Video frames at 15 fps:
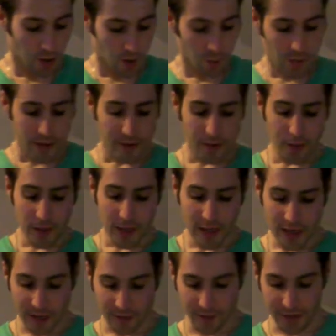When we
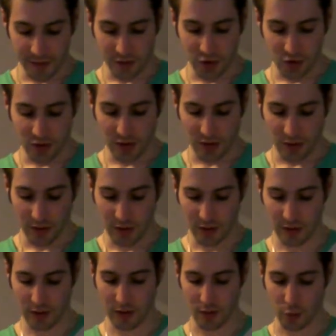had finished
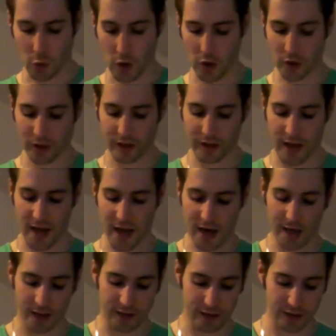the work in
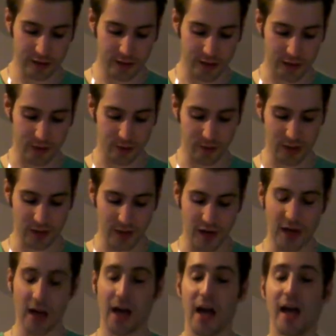hand, he said to me,
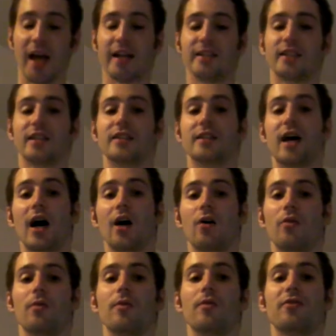"And
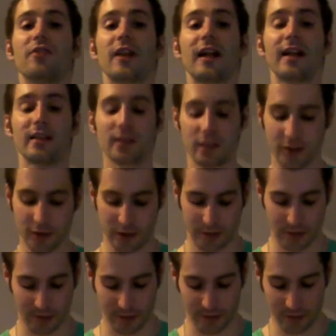now, friend
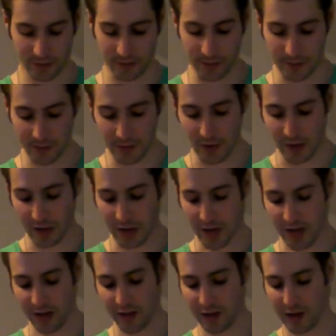John,
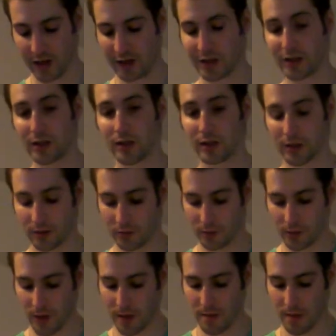I think
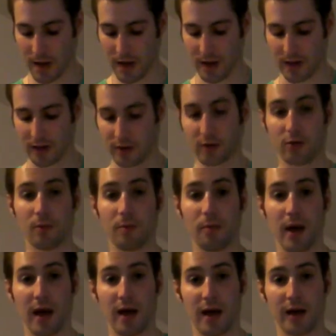we may to
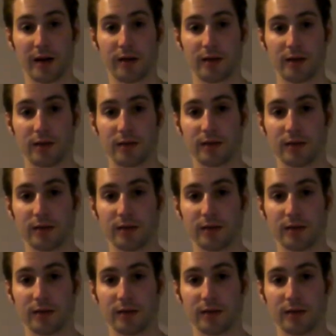bed.